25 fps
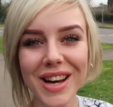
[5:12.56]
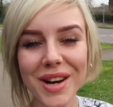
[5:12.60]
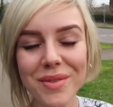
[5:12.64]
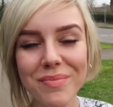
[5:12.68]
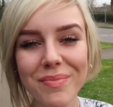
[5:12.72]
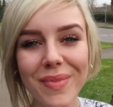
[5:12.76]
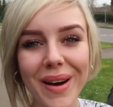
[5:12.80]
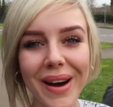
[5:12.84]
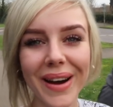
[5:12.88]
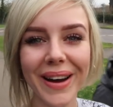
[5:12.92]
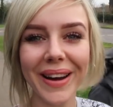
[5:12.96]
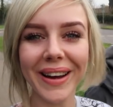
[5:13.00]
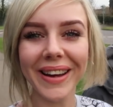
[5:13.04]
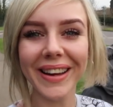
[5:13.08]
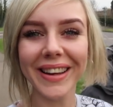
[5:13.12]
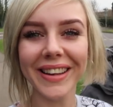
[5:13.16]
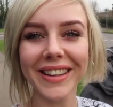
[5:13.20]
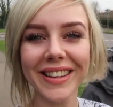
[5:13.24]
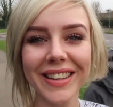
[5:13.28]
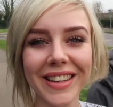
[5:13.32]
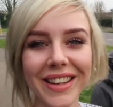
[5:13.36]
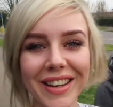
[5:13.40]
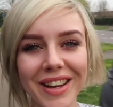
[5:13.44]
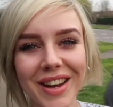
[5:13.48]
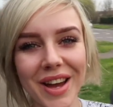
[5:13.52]

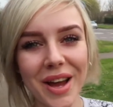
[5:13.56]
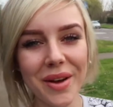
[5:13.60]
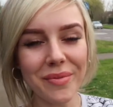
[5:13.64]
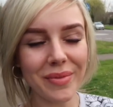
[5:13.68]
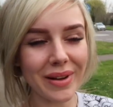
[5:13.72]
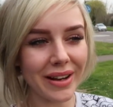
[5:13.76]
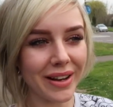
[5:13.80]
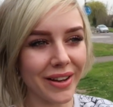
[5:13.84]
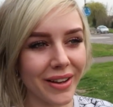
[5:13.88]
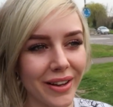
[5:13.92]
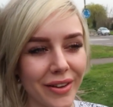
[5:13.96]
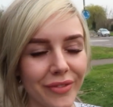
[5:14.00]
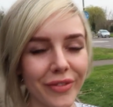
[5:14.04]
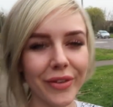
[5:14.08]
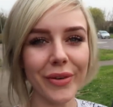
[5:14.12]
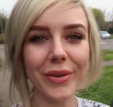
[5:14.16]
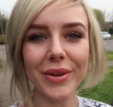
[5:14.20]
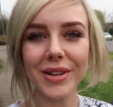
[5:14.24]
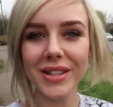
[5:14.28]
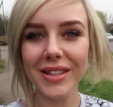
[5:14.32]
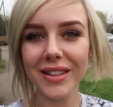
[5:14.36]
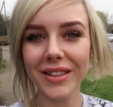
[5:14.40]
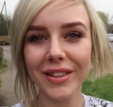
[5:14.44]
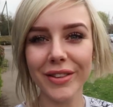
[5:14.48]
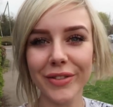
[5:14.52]
Dumbo. Been looking
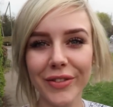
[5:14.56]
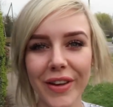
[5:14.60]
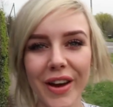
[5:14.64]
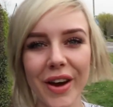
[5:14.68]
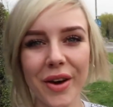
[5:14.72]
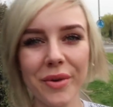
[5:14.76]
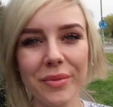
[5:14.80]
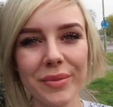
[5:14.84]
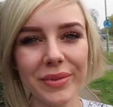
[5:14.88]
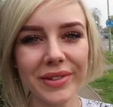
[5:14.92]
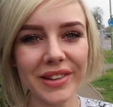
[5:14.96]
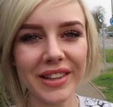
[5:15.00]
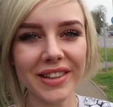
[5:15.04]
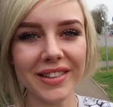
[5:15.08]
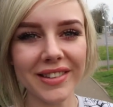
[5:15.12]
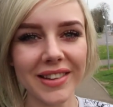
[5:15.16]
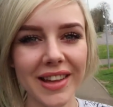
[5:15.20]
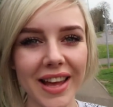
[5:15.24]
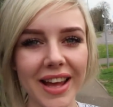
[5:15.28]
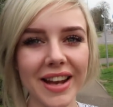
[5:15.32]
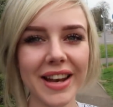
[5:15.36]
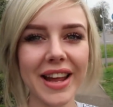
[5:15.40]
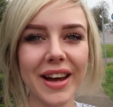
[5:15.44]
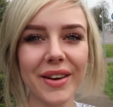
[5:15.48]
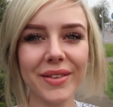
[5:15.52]
forward to this film since
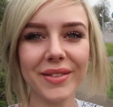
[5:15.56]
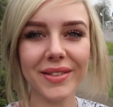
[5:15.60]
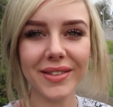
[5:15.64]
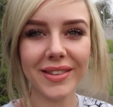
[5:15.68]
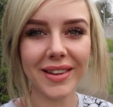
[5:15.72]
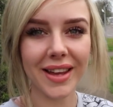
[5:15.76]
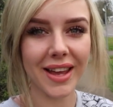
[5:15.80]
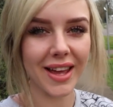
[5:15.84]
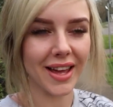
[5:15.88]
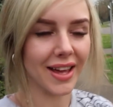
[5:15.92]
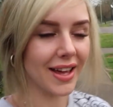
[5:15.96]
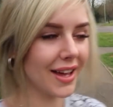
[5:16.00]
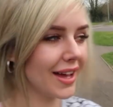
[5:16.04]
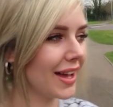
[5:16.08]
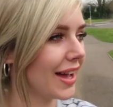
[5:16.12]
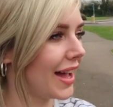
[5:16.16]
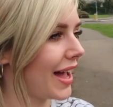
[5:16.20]
they announced it